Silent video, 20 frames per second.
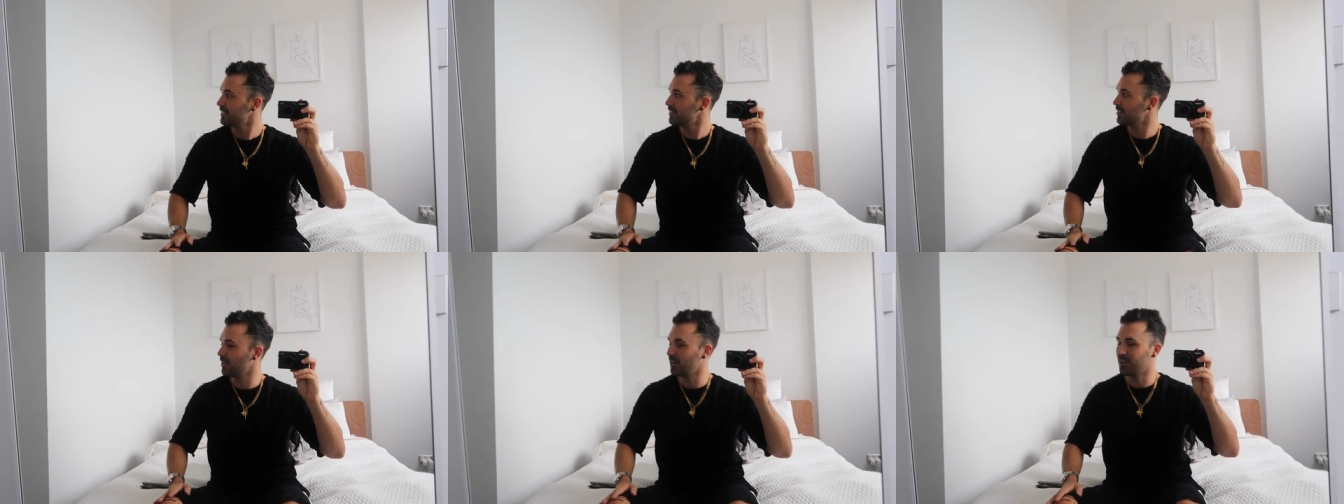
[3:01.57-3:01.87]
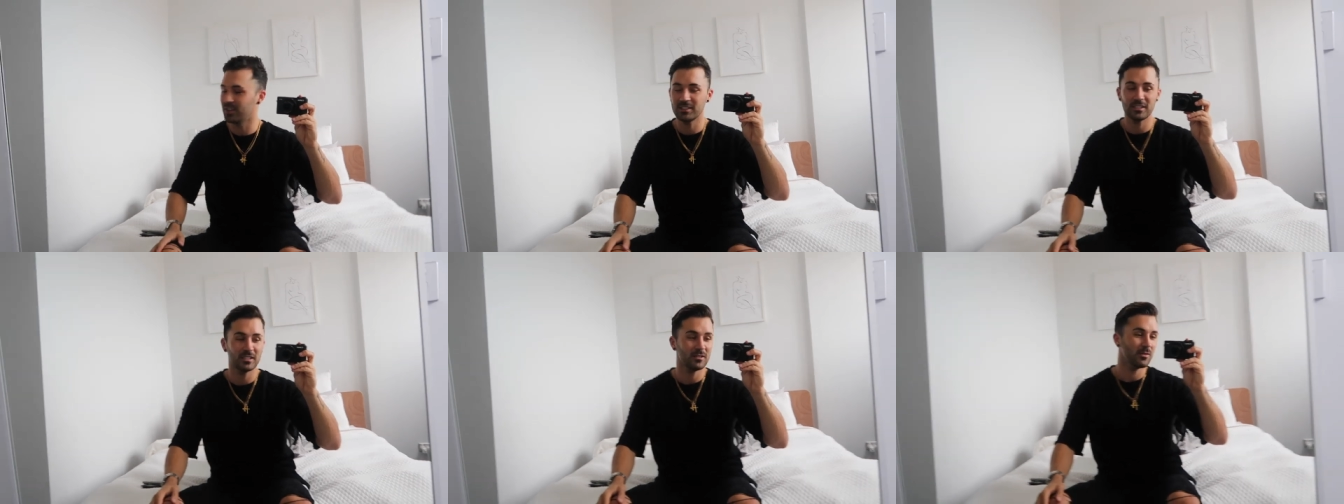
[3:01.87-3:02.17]
we're
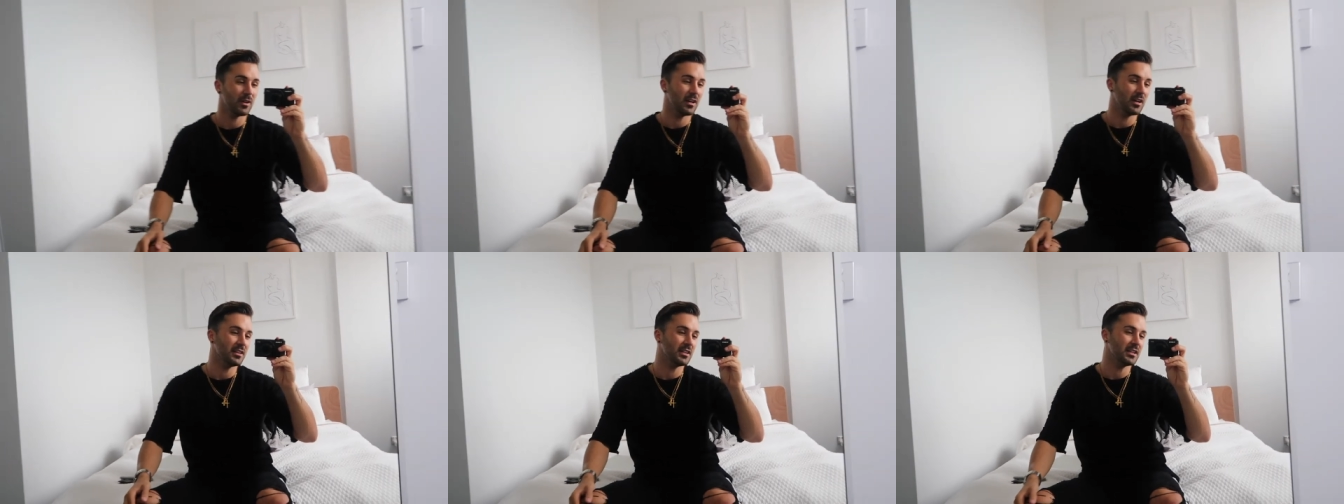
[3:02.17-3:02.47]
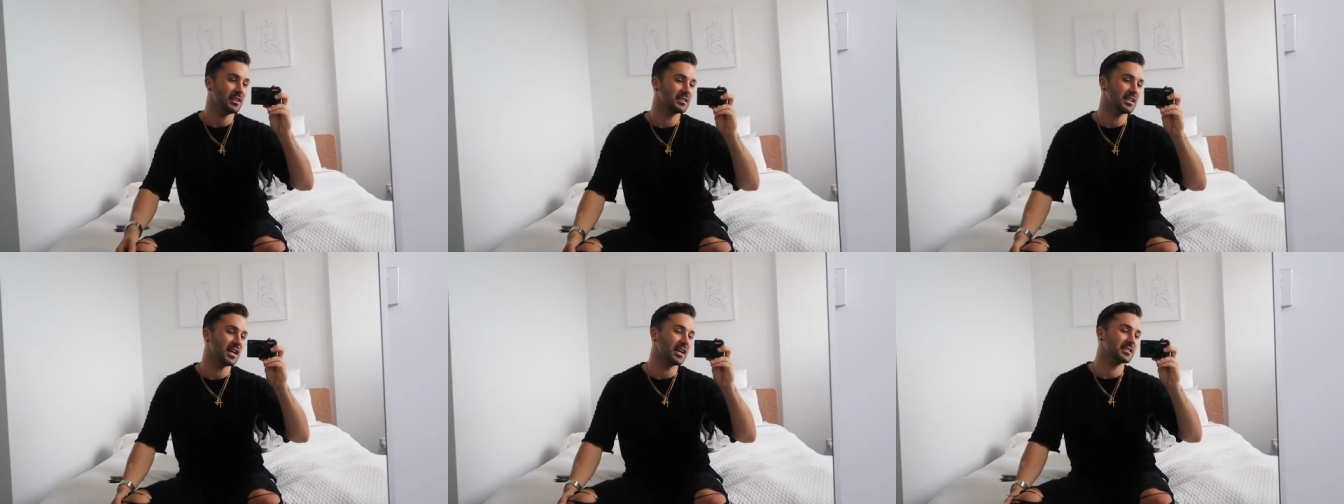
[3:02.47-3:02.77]
honestly wearing the
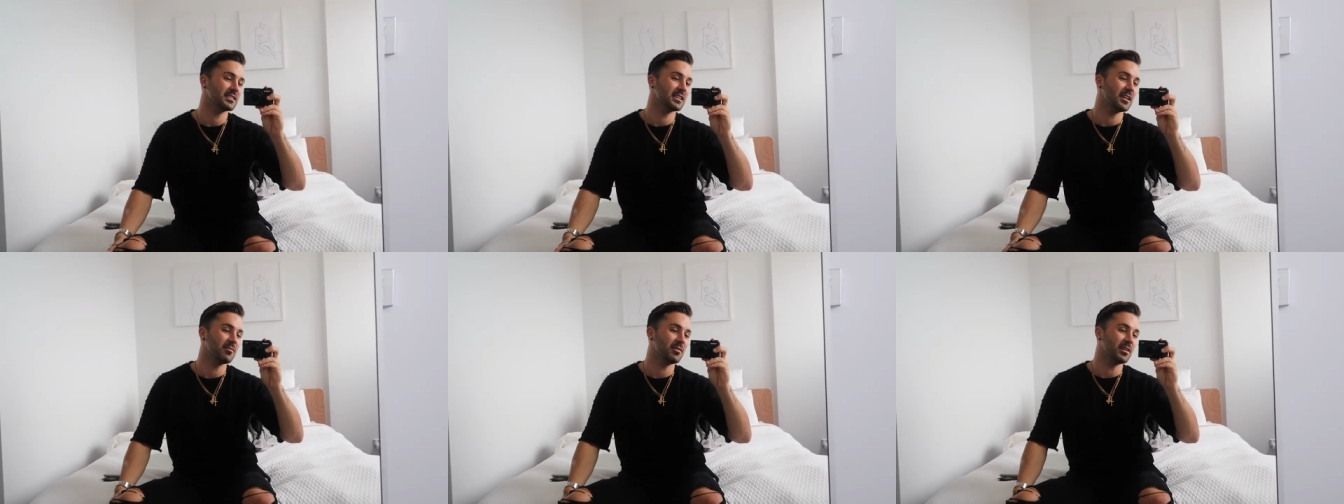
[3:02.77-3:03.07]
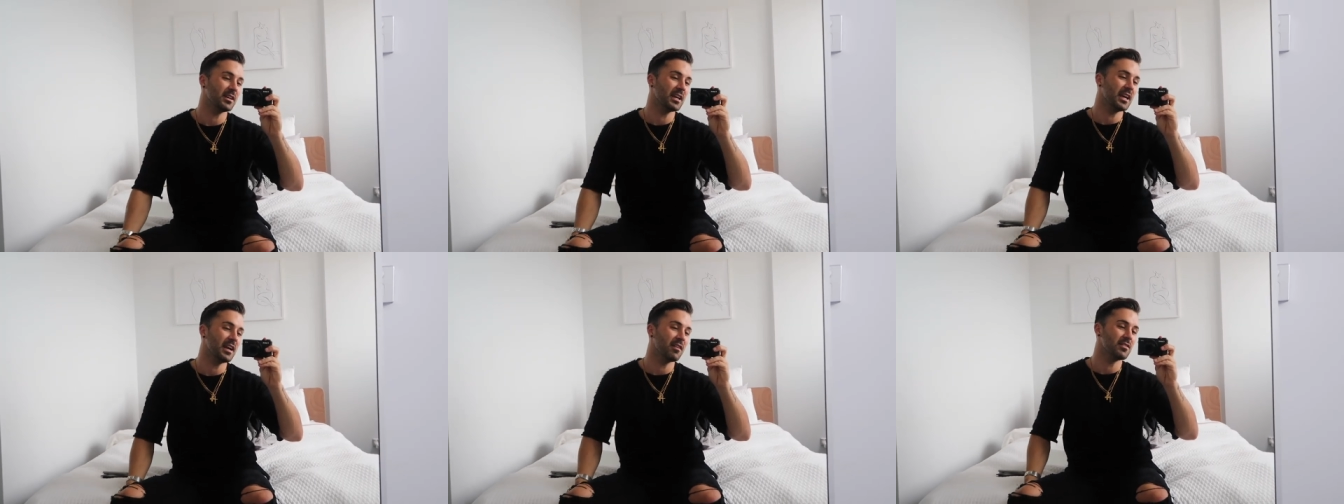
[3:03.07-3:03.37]
exact same
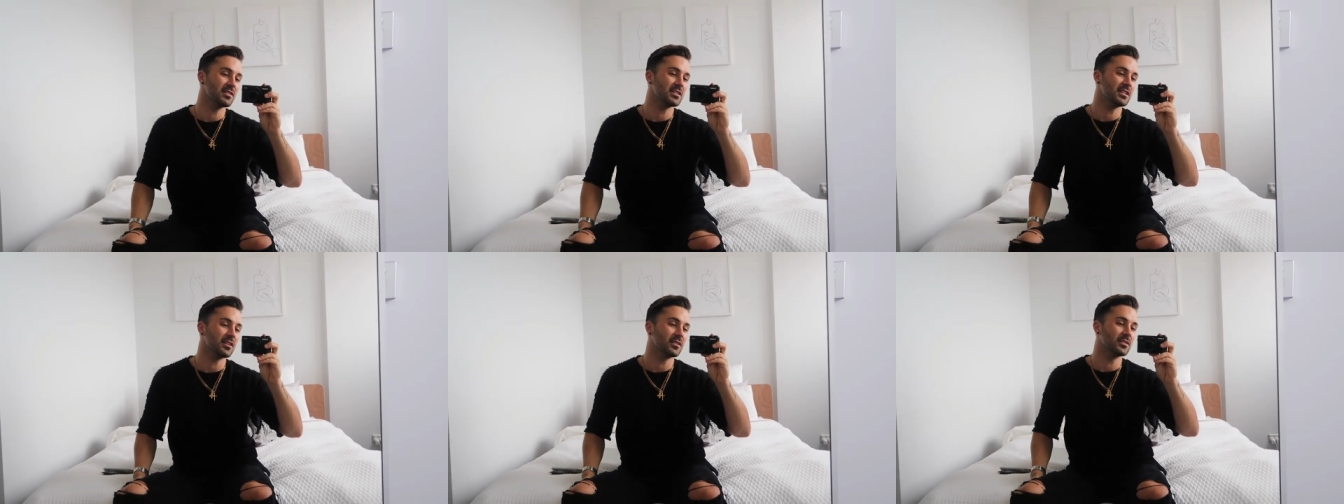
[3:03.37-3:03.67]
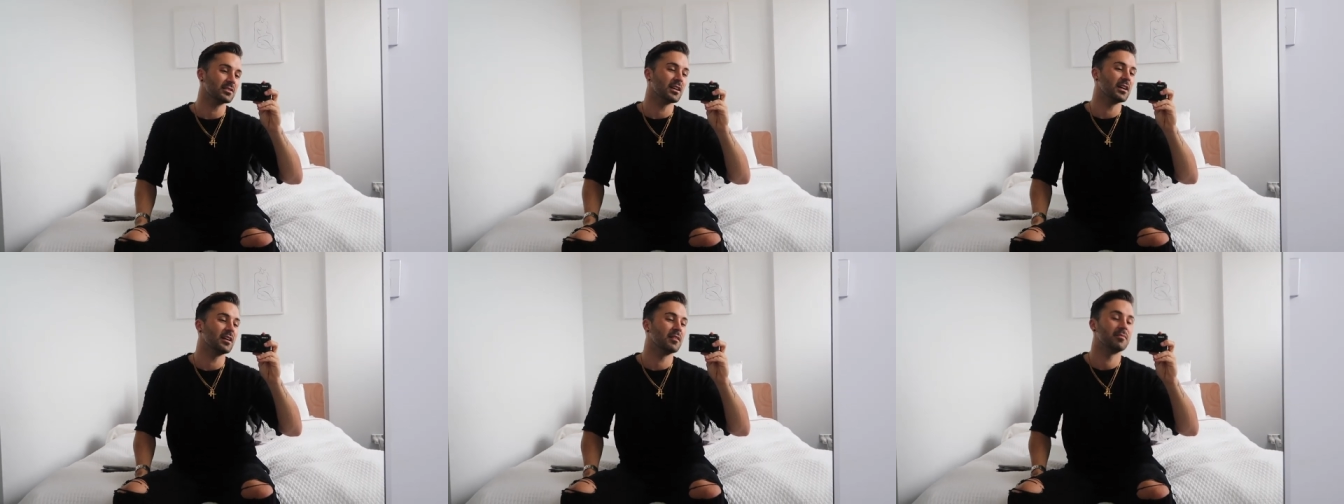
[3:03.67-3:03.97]
thing every
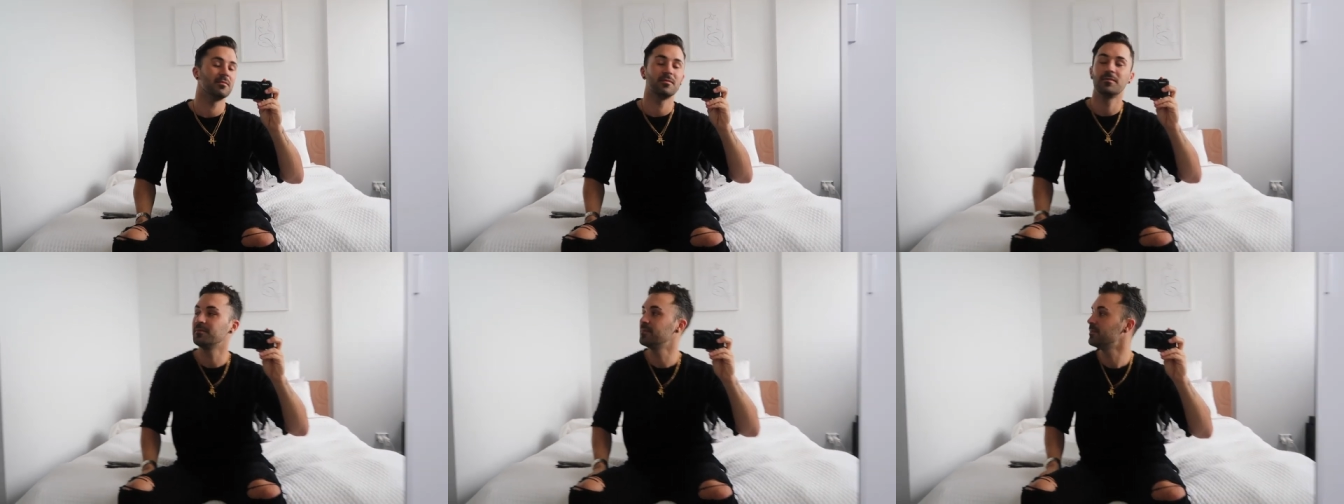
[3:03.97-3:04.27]
single time.